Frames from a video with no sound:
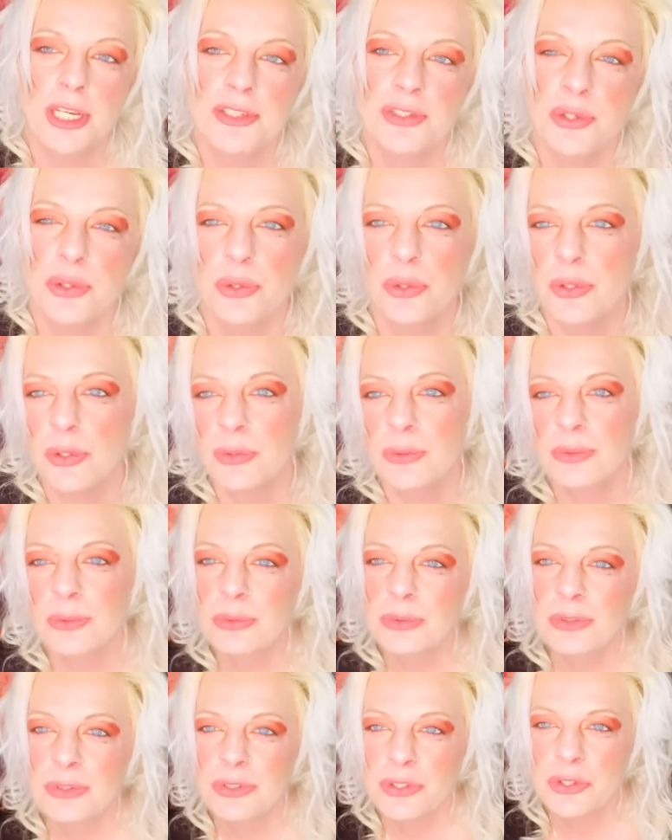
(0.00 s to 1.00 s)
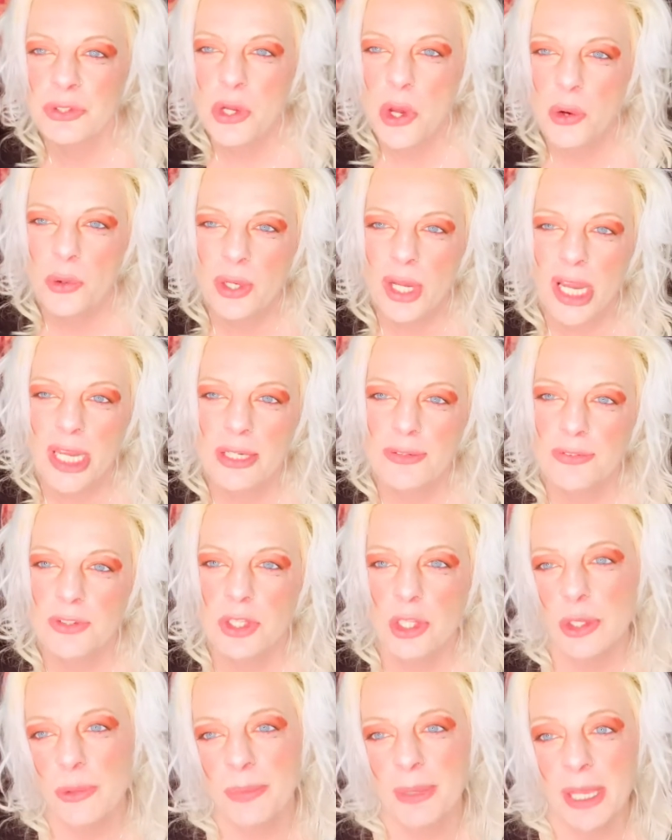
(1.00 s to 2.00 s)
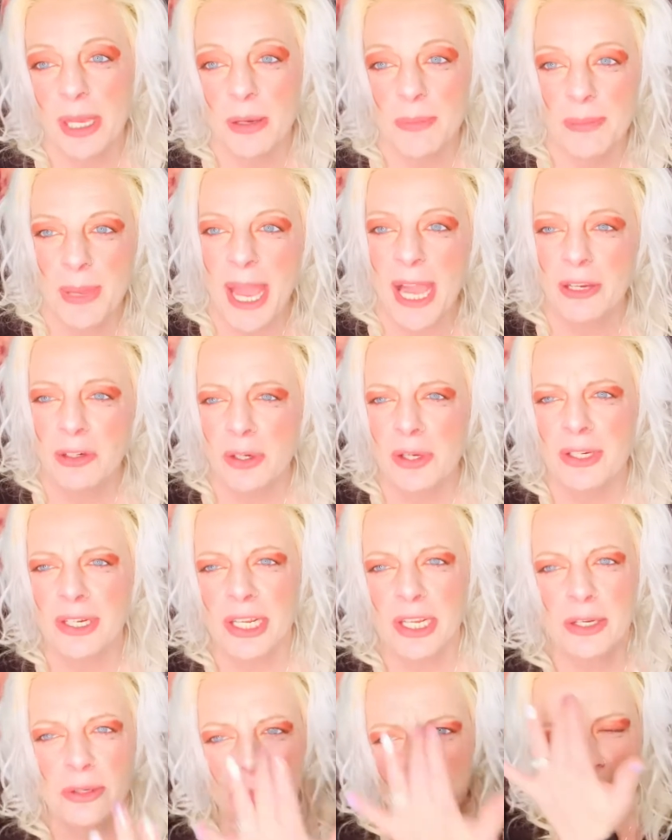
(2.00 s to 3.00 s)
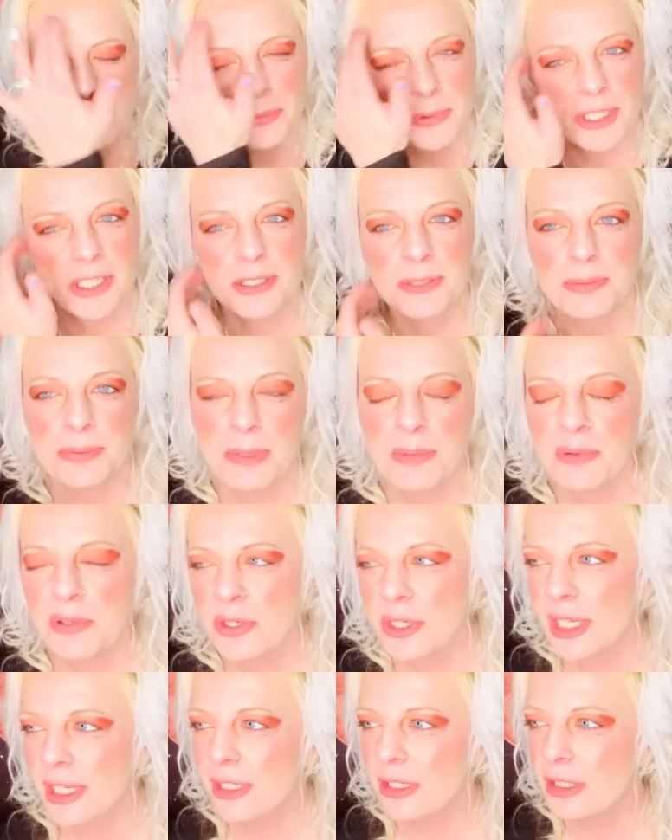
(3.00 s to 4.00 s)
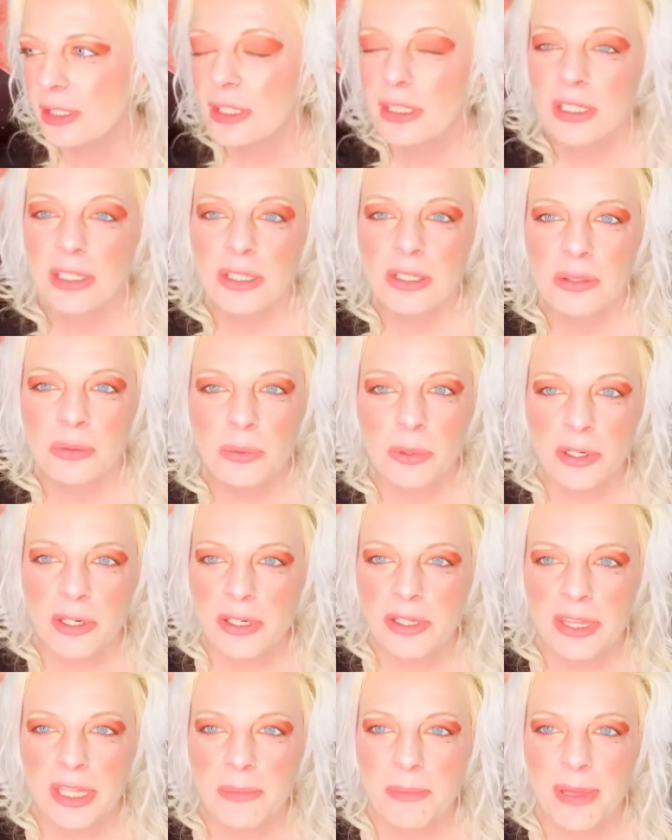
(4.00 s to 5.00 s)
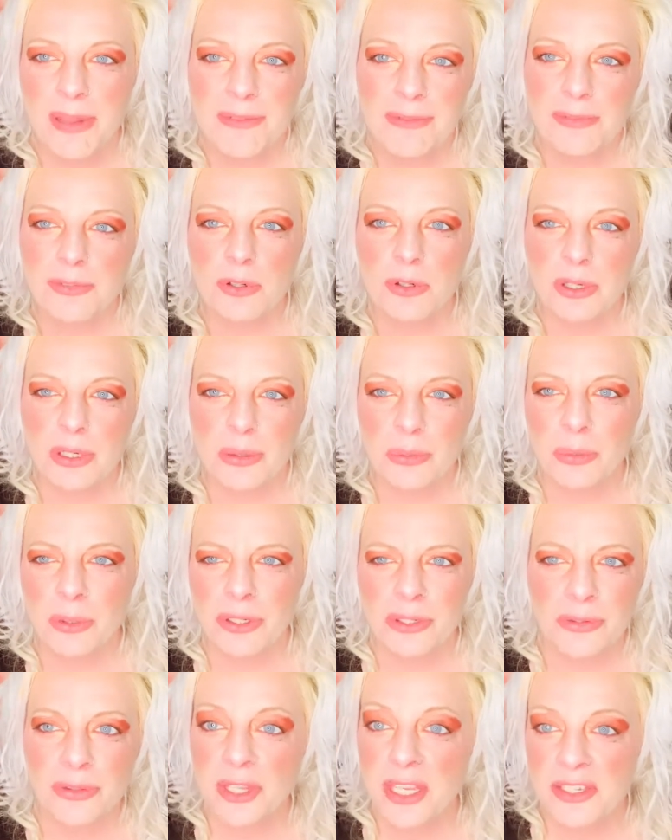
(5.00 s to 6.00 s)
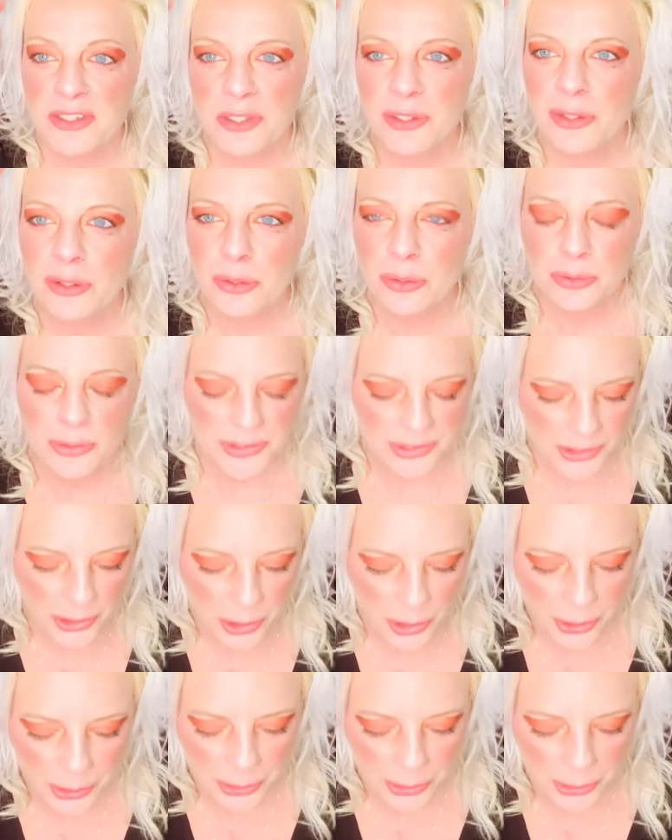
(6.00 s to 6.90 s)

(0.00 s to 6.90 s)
to know kind of a little bit of background, because people are like, what are they meant for? What do they do? So